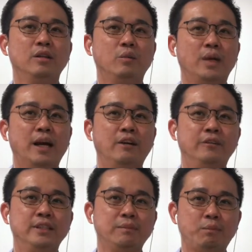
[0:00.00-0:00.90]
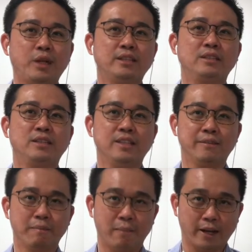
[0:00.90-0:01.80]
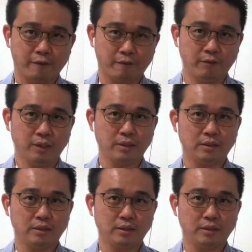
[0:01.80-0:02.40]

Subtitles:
we are already practicing mindfulness.